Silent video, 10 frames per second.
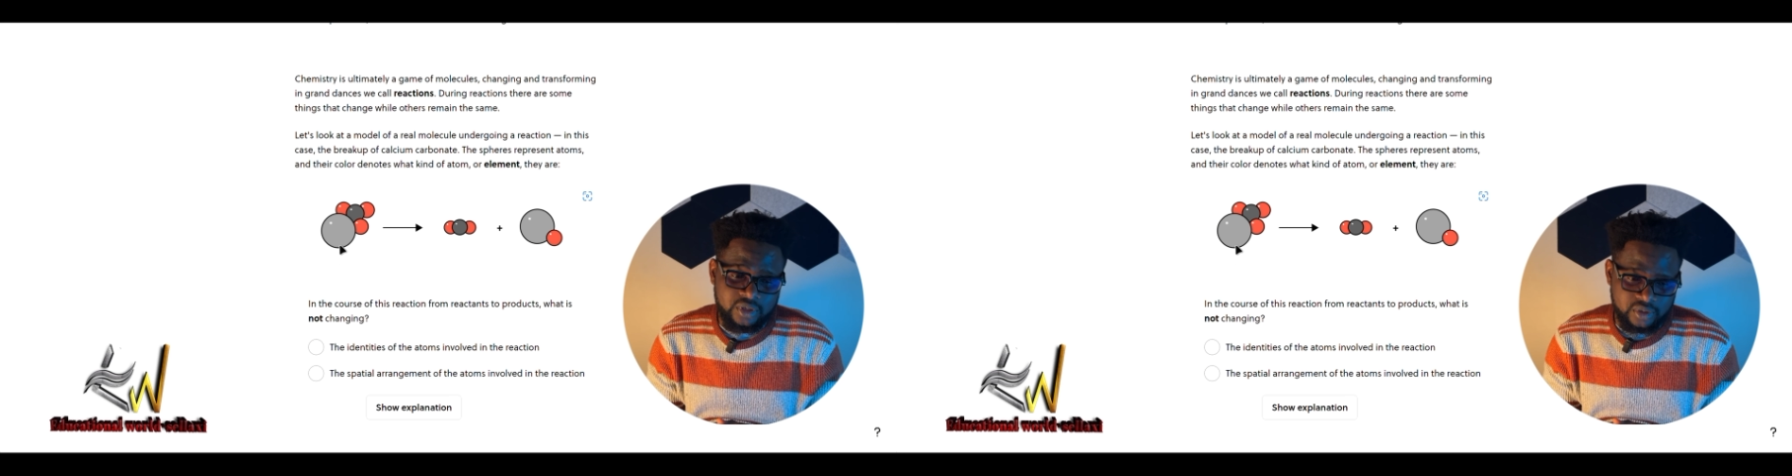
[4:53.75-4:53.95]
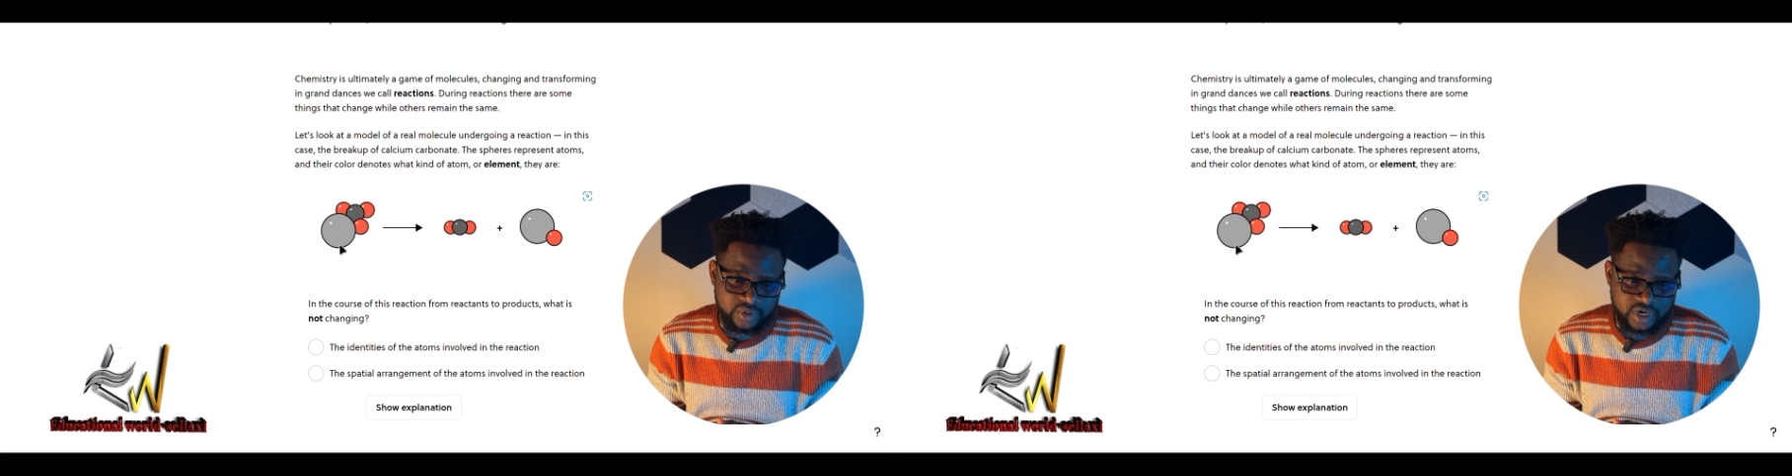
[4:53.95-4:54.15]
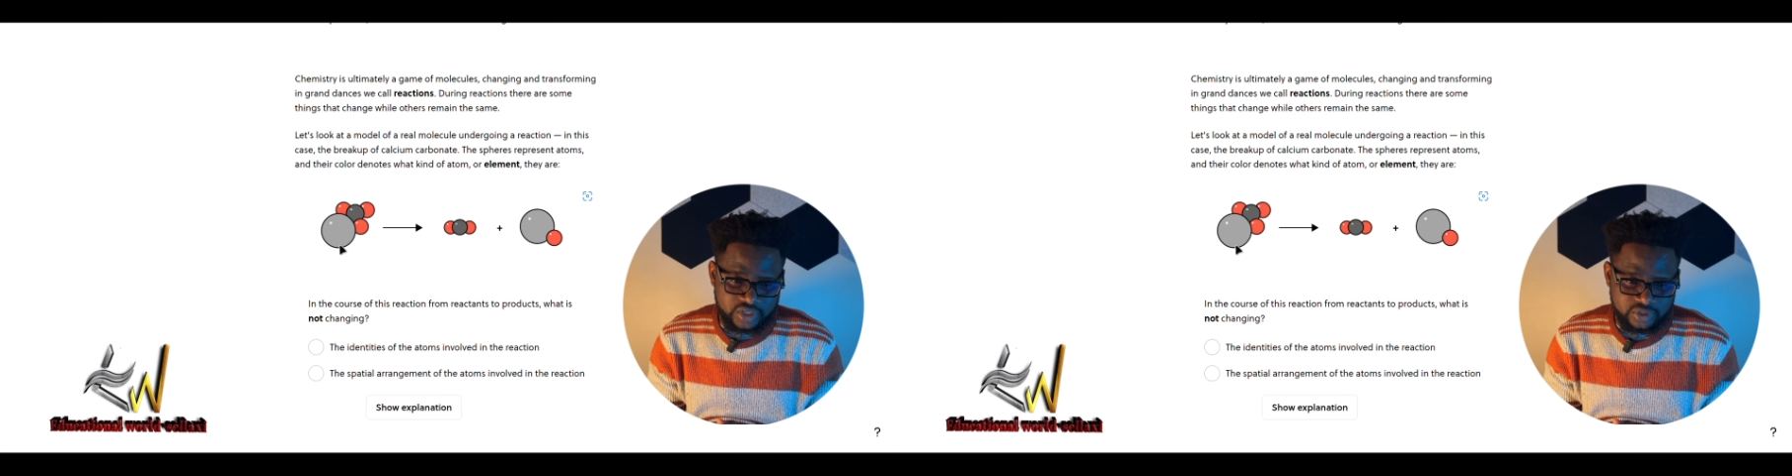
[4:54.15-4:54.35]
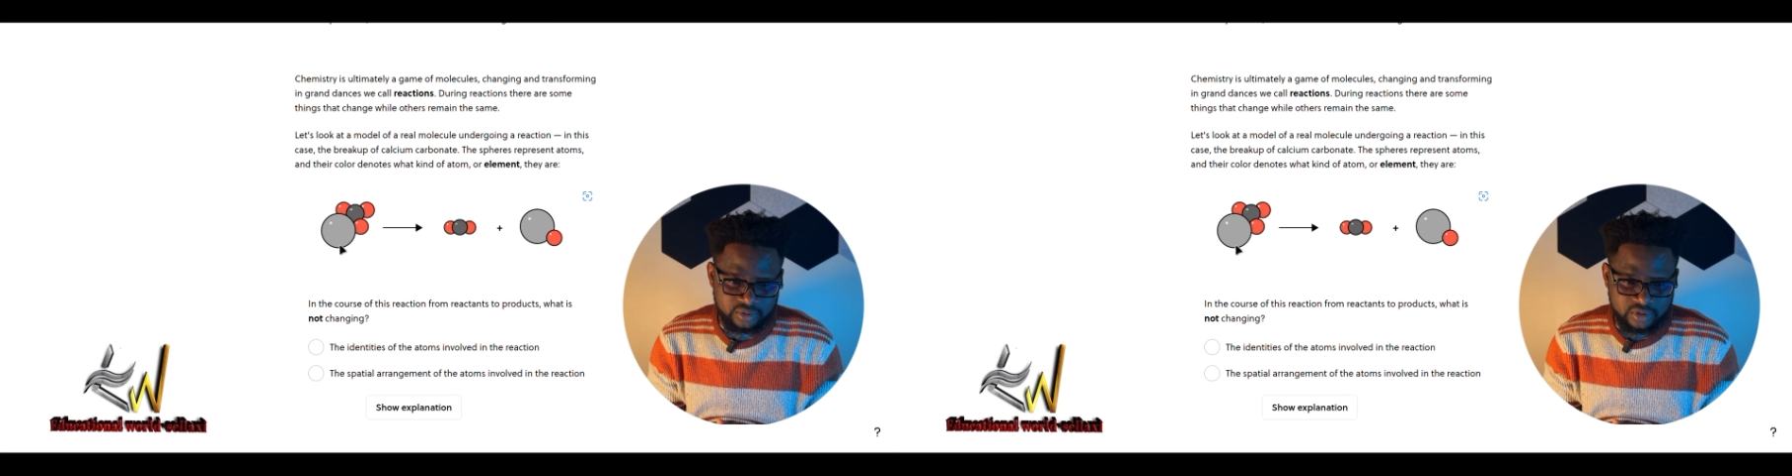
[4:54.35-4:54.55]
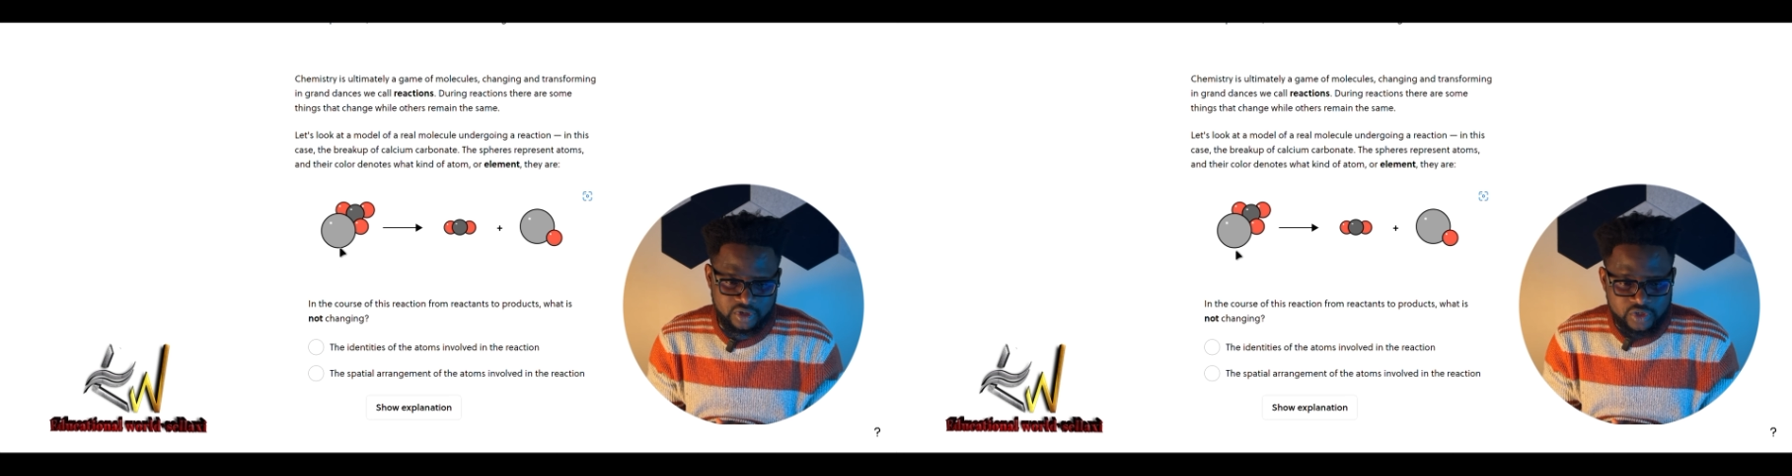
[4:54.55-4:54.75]
The
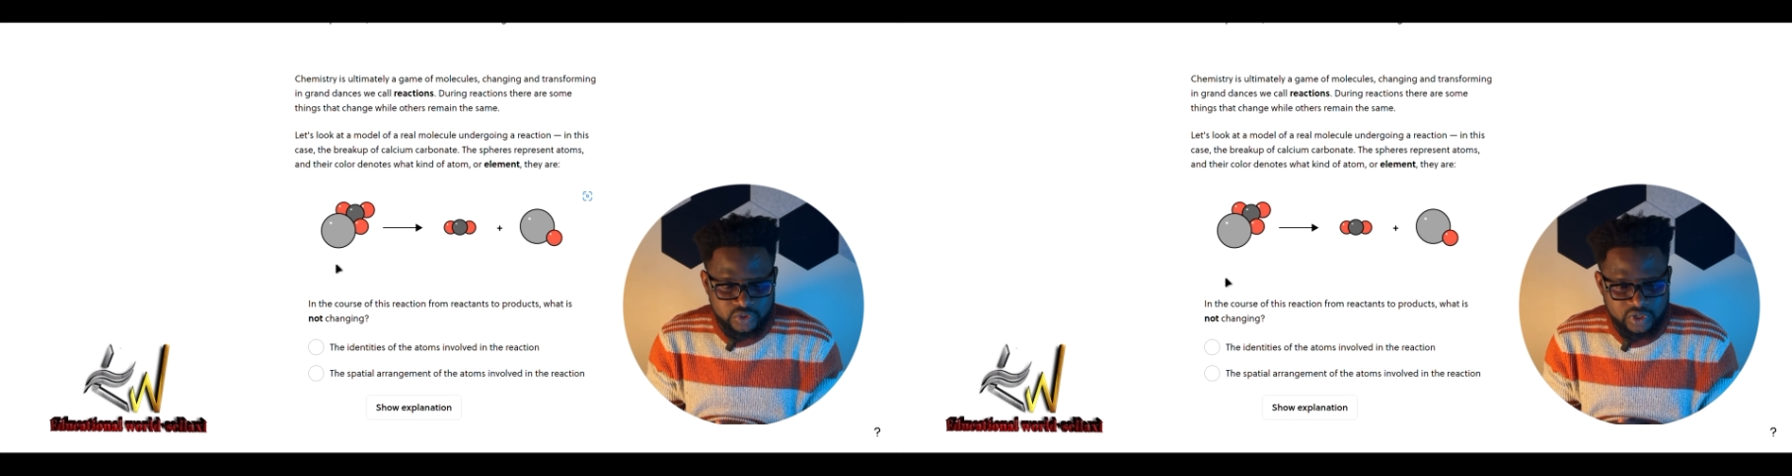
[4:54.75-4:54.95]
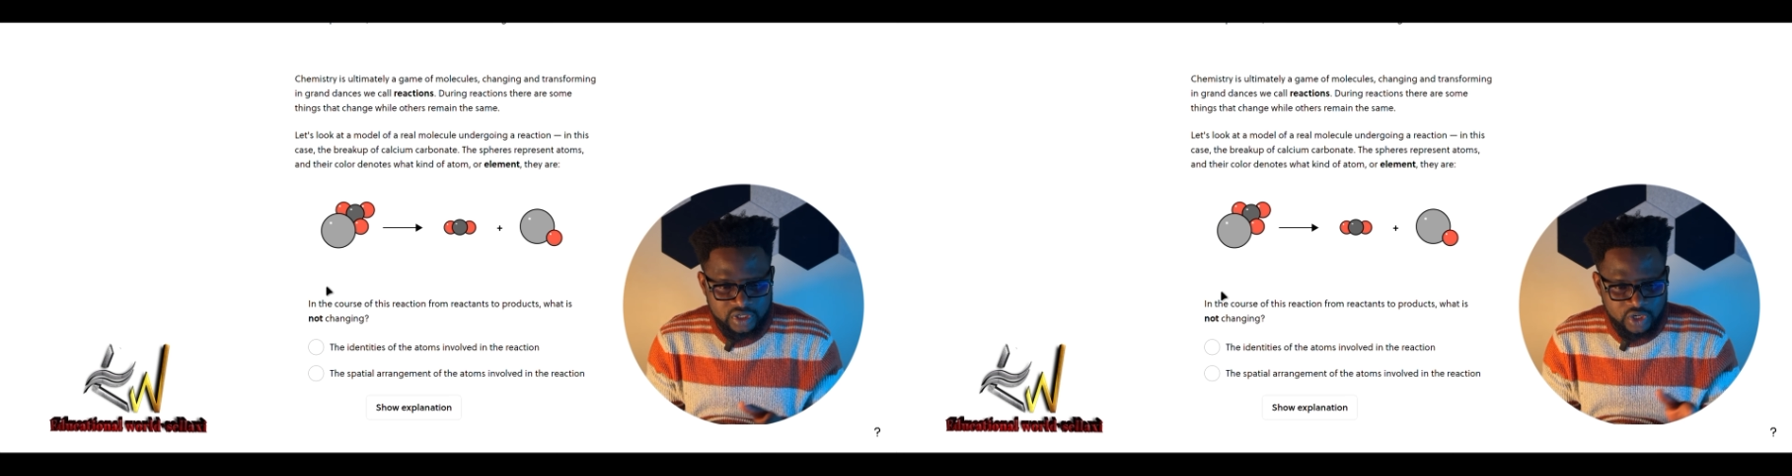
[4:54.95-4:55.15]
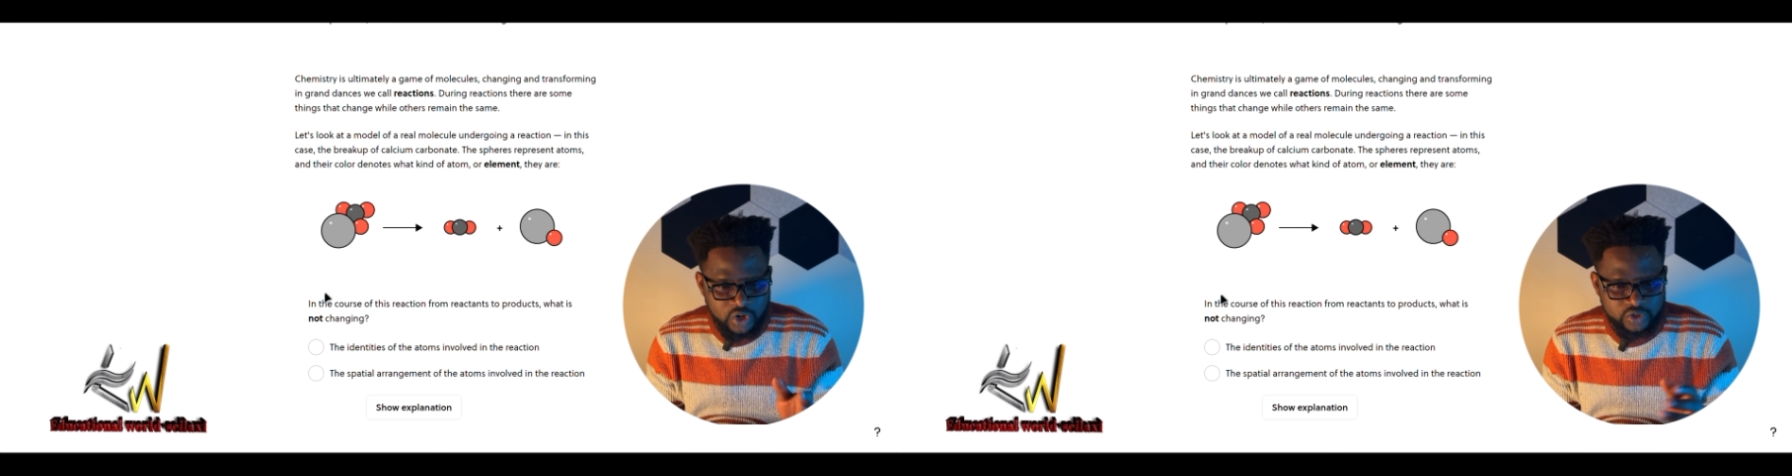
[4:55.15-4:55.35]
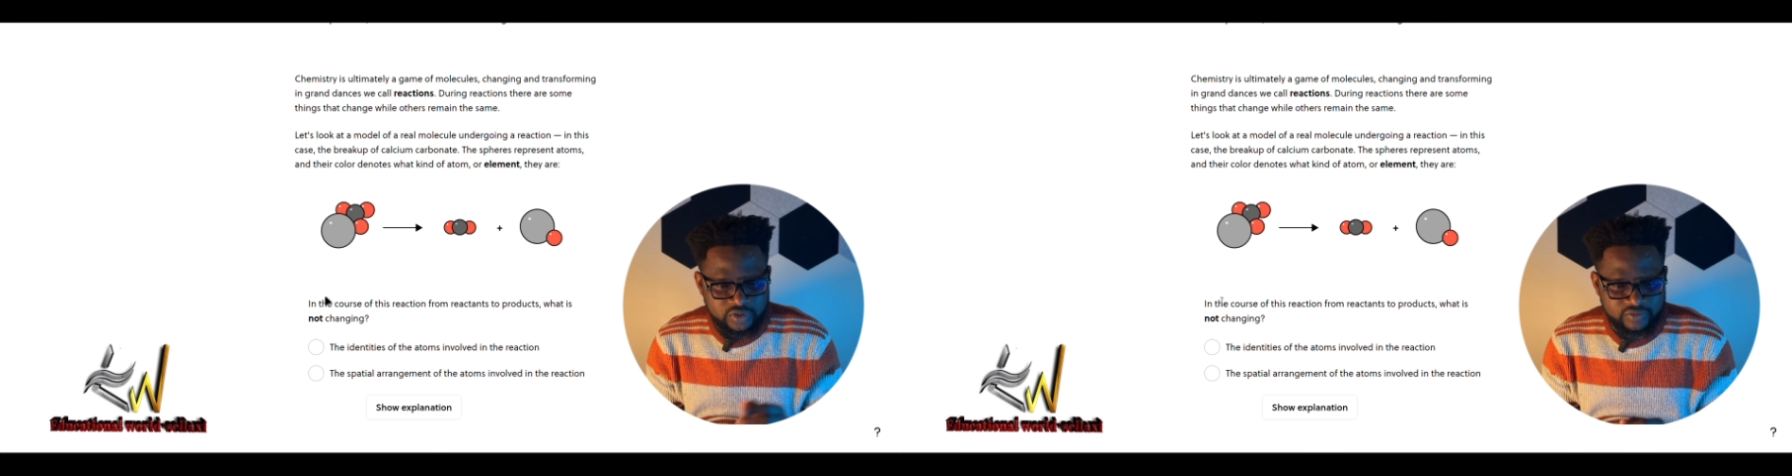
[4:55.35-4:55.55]
reaction. So in the course